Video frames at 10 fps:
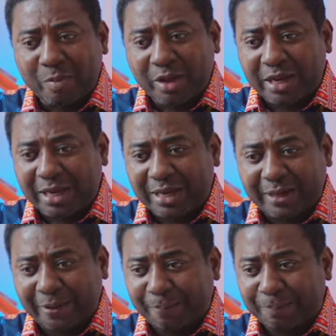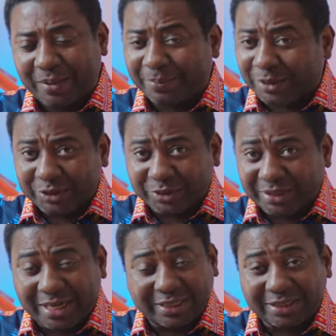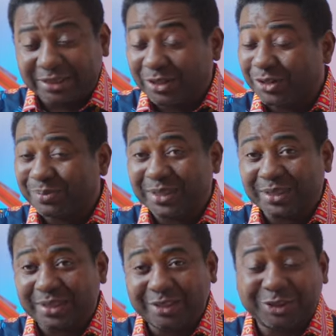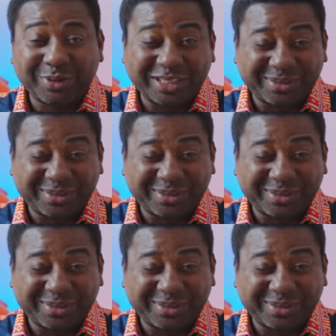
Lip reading: I'm not doing that. It's going to be U.S.